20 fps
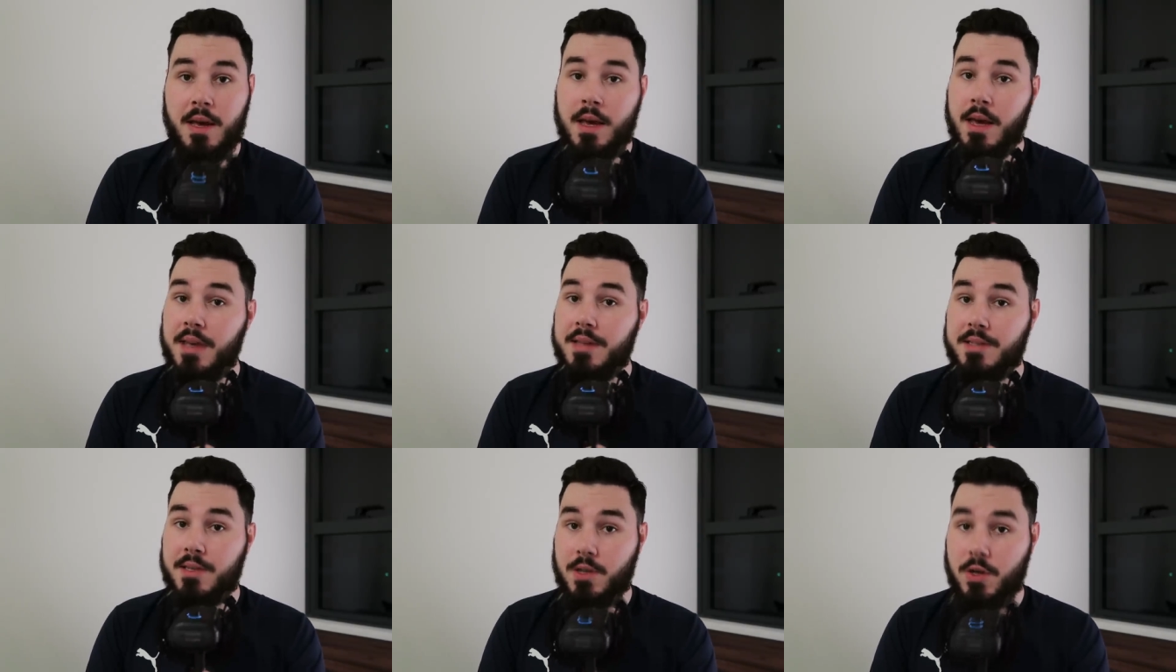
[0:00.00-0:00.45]

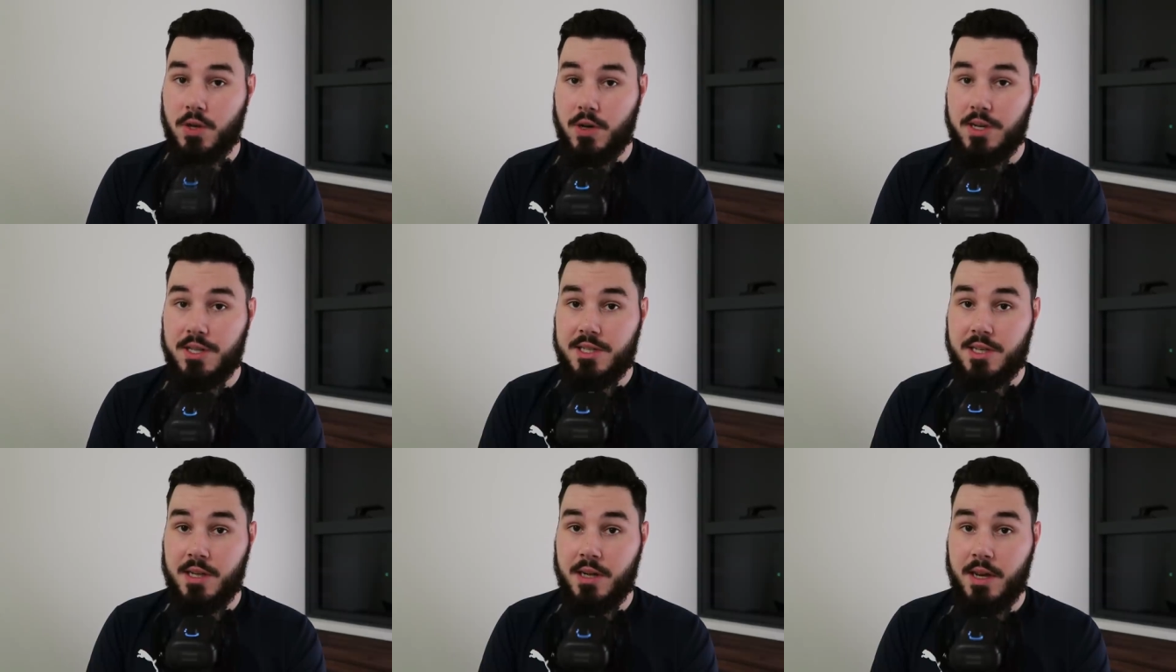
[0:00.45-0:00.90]
is
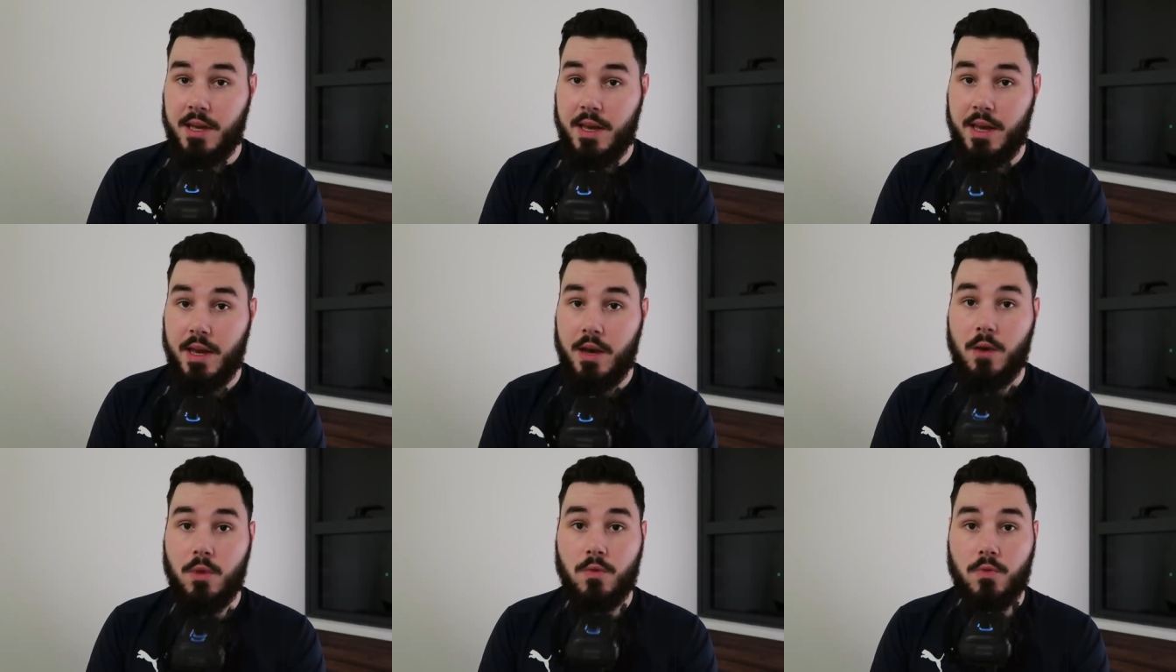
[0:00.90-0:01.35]

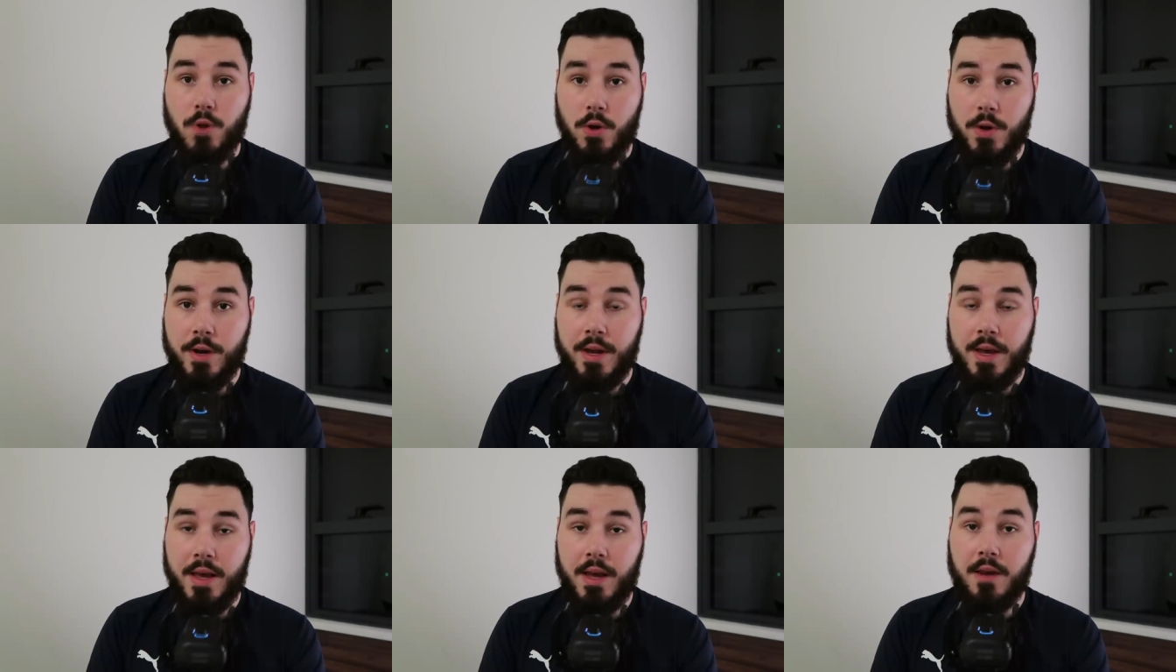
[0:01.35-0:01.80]
increasingly
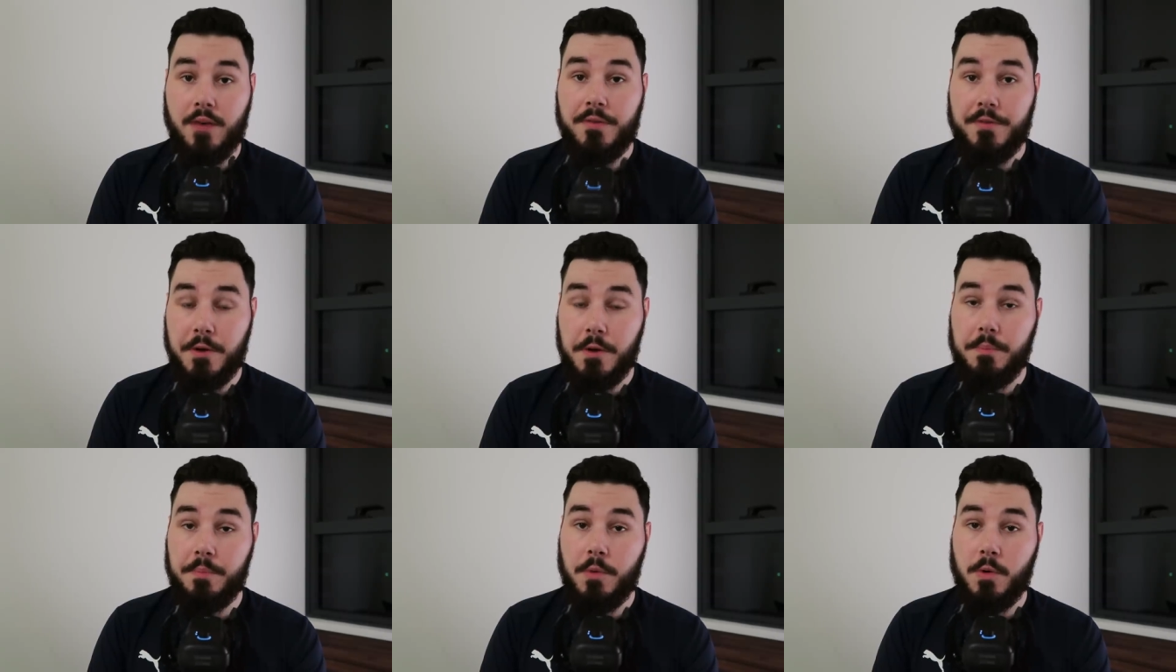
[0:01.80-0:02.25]
ruining
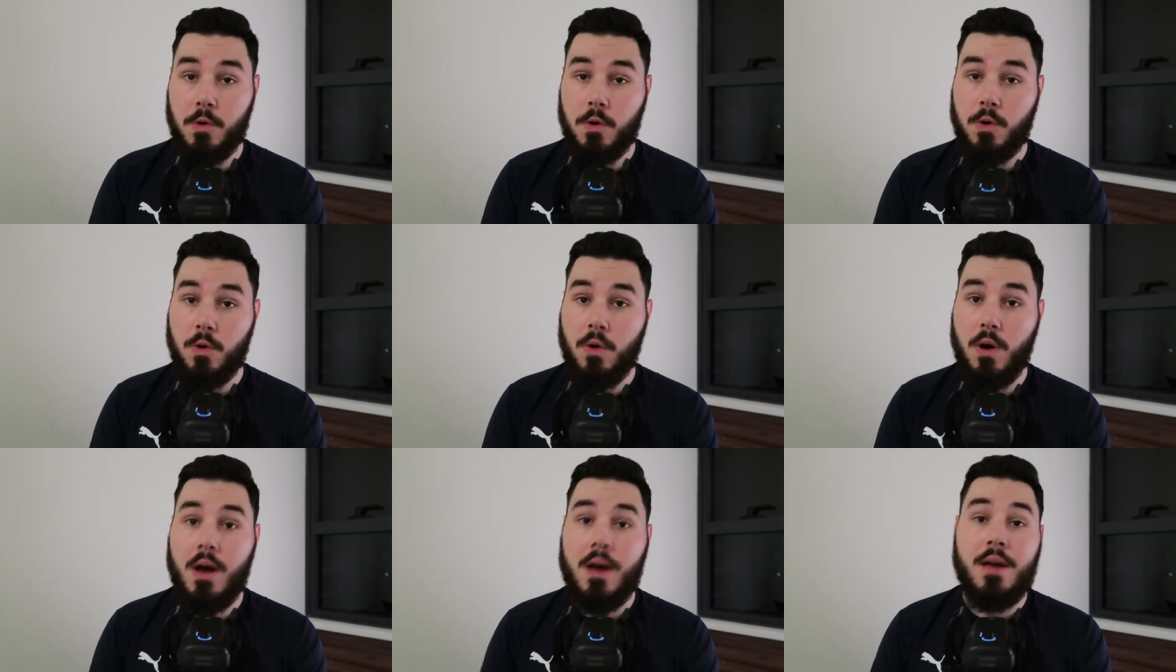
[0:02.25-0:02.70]

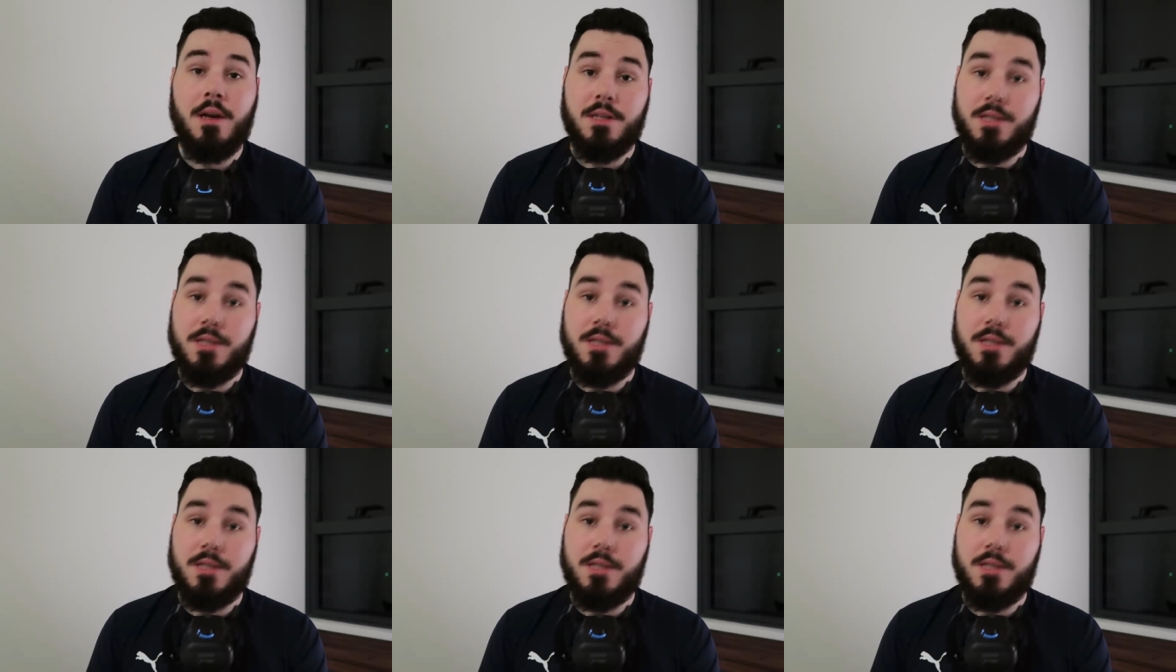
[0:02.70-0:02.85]
football,